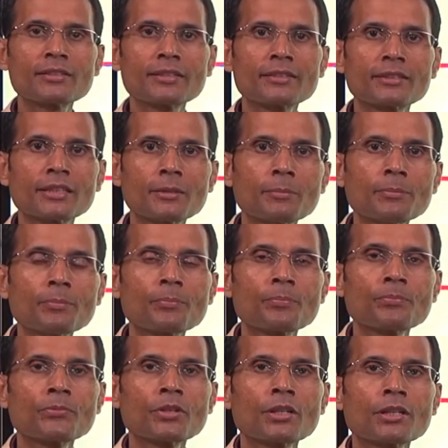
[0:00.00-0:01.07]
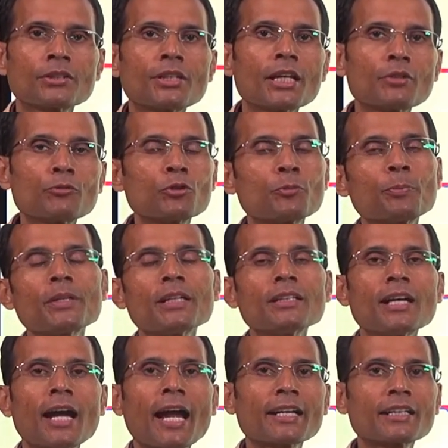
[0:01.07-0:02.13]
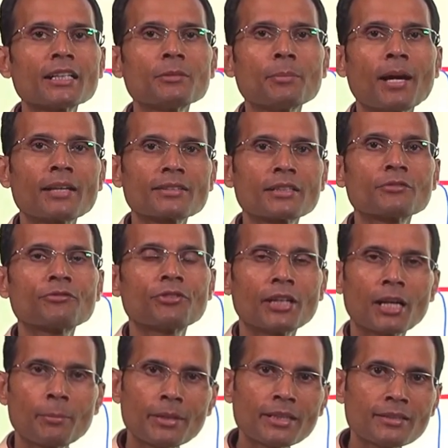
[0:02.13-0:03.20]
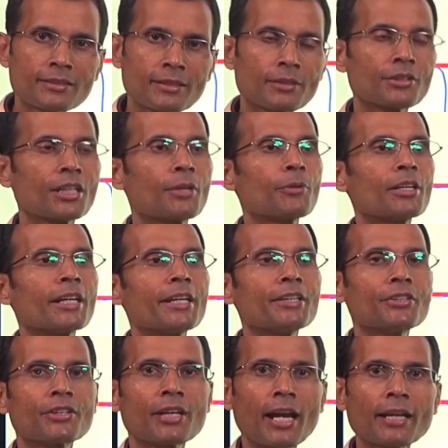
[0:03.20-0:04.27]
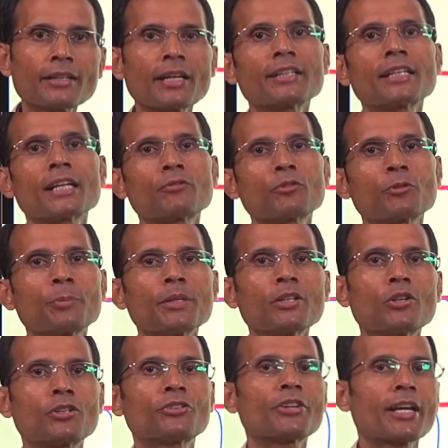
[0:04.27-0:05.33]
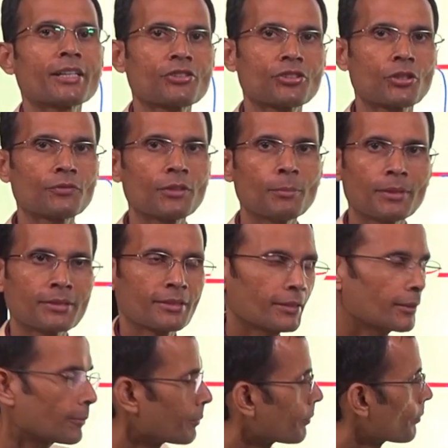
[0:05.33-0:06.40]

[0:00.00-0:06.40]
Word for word: system, there would be the actin myosin filaments, they will interact and there would be contraction of the muscle.